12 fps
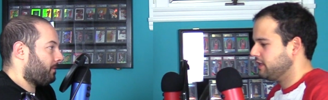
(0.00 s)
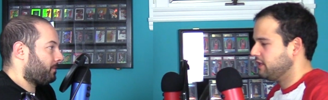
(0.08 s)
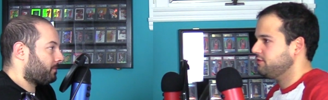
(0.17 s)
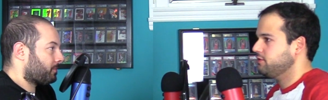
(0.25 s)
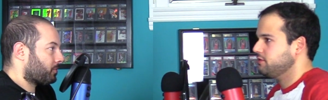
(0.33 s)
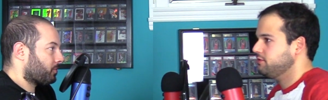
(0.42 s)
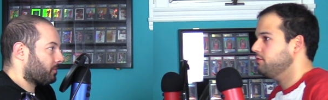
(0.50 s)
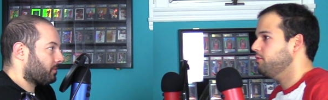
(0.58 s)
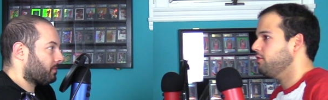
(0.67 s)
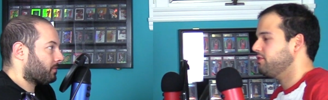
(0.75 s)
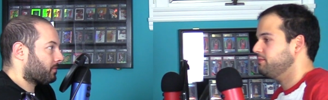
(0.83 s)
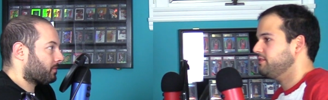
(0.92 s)
Speaker 1: I guess you could do
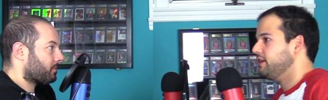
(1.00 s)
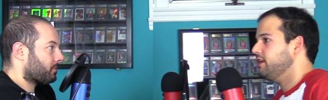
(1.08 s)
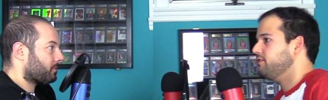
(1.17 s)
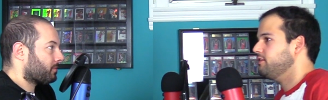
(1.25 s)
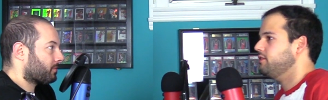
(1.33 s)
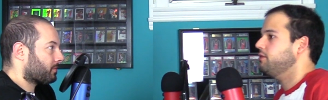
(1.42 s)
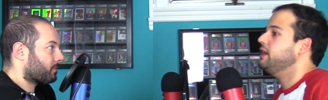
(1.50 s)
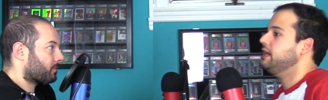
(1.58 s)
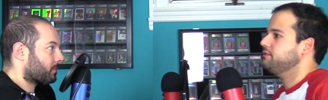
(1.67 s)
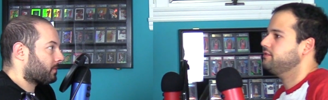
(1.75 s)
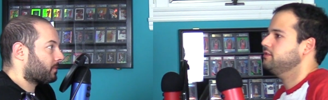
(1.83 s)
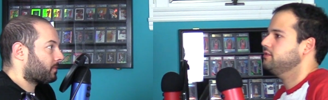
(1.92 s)
both them together. You don't
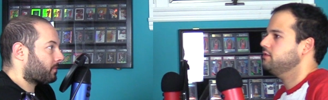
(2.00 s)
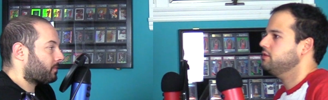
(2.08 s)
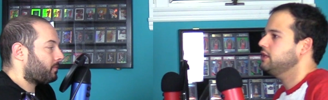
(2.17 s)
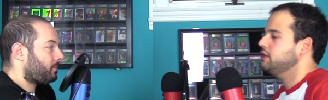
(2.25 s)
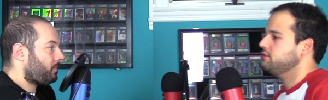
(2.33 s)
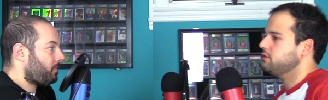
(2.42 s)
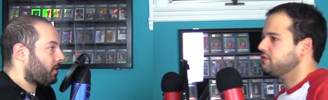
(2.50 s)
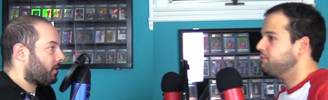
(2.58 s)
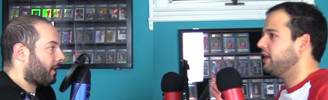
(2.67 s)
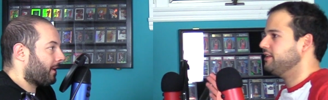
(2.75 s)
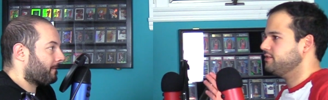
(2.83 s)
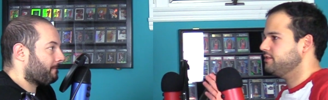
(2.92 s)
have to. So
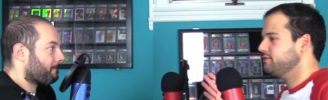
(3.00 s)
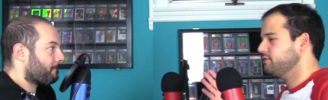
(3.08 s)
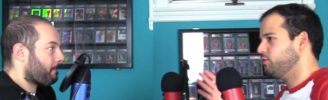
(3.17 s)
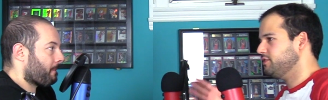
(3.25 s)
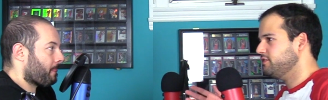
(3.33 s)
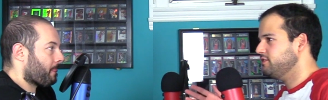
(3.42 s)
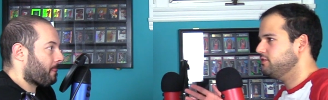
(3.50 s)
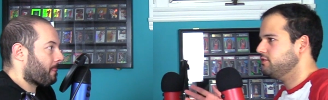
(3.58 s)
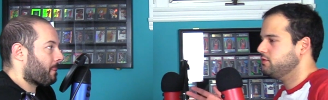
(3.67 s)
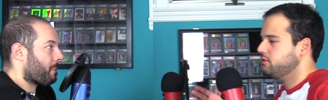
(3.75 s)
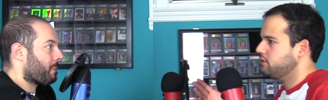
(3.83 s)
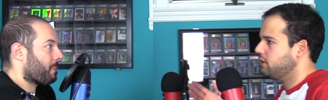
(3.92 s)
some positives. Right. What to
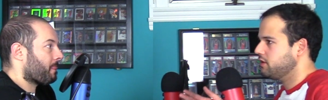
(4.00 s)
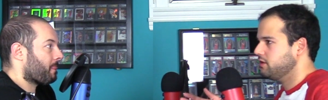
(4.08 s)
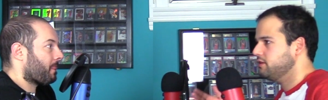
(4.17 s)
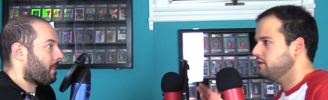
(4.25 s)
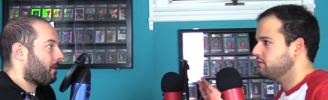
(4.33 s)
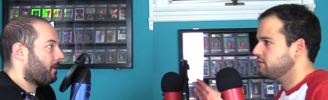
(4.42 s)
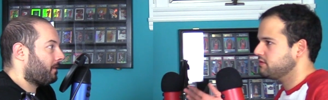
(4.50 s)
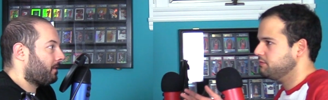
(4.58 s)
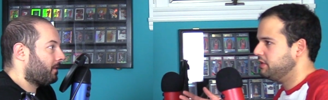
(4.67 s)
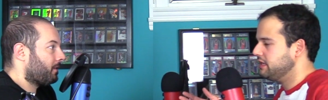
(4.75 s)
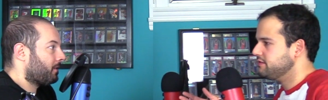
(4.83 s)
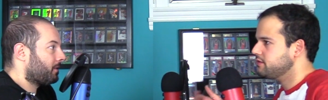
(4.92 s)
you are
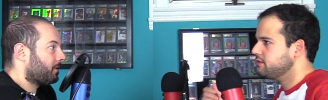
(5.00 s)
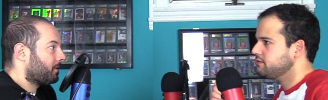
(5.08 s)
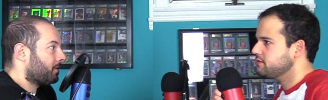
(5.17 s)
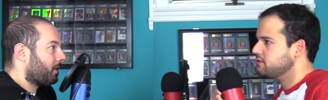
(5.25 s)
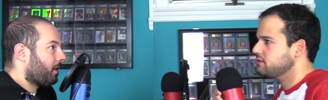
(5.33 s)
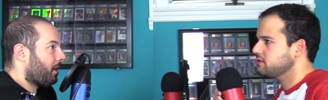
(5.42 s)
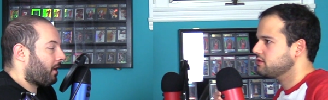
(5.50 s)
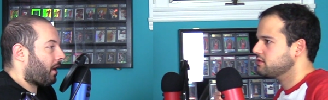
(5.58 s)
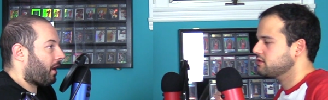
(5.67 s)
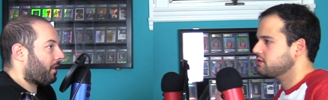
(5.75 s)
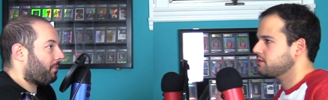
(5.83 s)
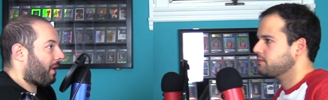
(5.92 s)
some positives?
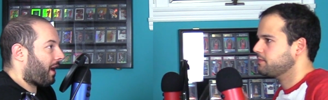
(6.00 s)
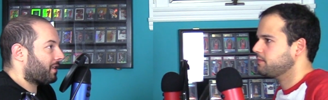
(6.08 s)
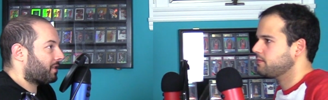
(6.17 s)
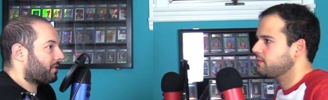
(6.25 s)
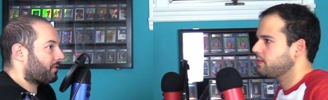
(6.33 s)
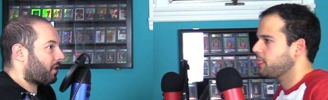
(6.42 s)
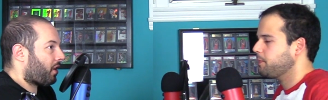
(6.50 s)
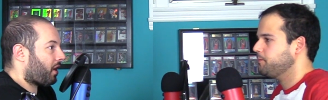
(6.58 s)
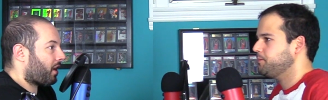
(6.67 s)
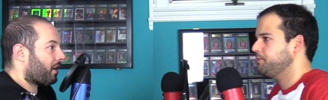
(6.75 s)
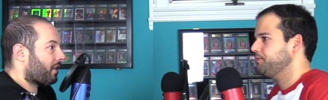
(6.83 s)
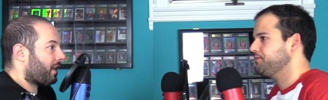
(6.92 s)
Speaker 2: Uh, the positives
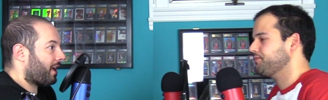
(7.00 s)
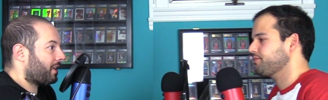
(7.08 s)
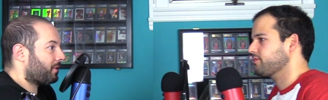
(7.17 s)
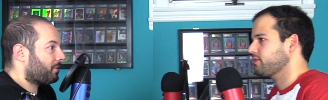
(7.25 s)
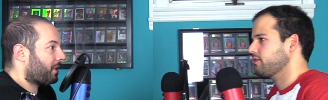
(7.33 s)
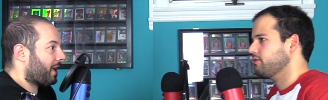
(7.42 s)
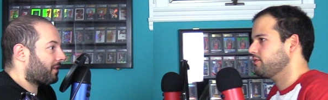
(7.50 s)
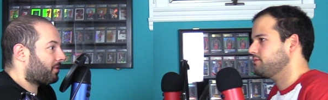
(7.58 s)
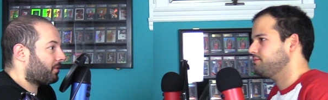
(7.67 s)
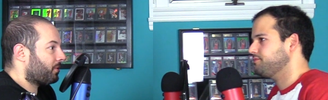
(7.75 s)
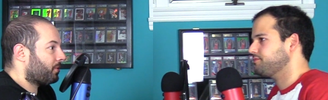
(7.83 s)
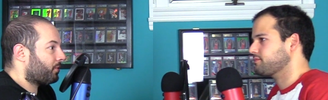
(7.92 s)
are that you get
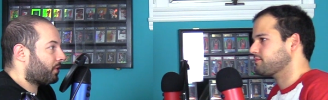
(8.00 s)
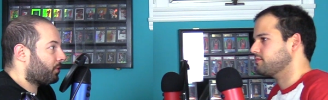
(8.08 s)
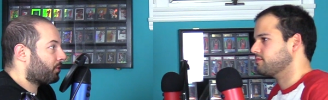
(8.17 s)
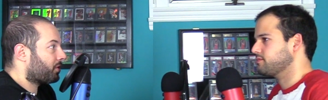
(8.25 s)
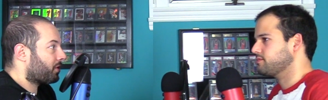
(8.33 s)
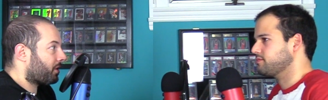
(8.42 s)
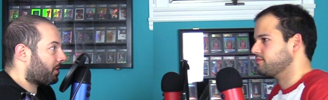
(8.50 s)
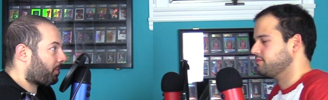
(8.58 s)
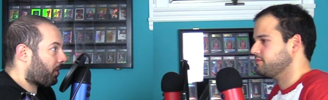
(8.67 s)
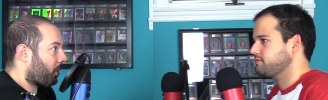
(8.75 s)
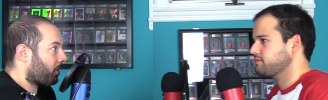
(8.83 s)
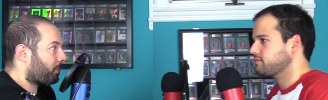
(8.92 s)
to reduce your
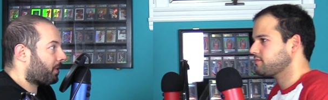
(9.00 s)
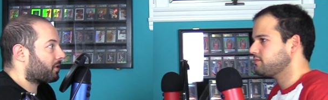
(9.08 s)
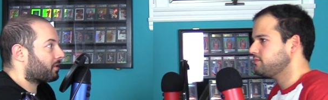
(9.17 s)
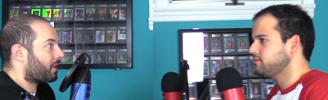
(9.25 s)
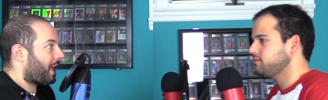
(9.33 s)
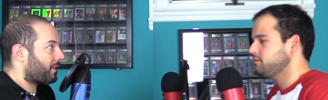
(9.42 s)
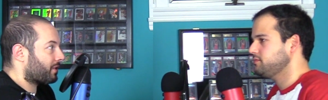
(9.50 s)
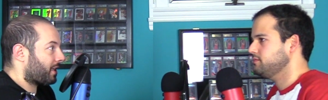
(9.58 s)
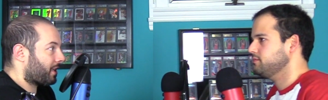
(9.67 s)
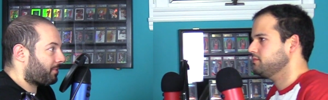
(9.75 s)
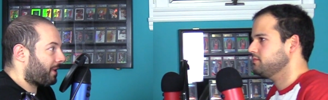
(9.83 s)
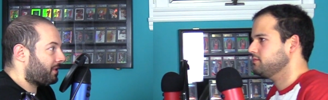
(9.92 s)
per own personal housing
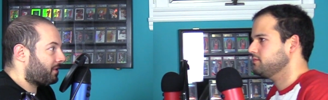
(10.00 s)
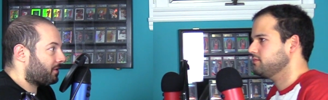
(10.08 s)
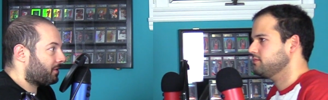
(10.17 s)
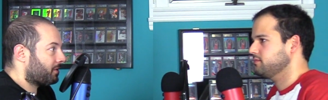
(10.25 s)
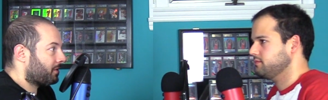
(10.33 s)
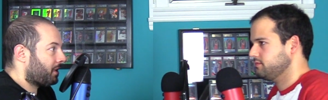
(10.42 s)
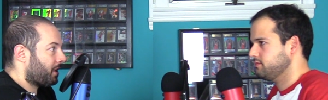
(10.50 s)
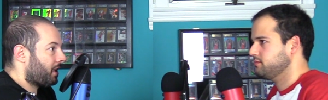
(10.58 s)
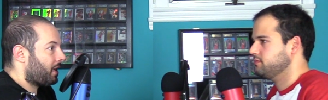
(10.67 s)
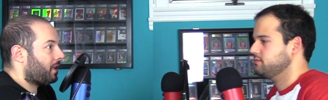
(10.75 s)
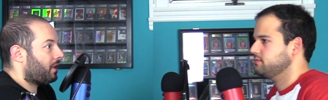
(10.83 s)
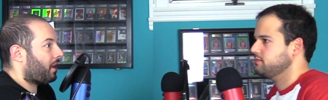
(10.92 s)
expense.
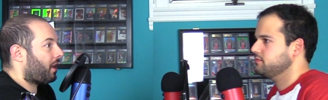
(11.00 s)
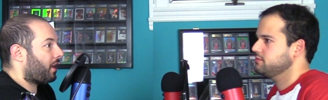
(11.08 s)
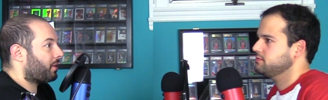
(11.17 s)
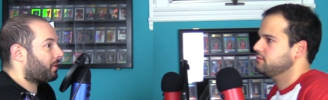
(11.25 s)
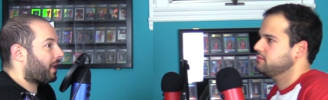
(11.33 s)
Uh, you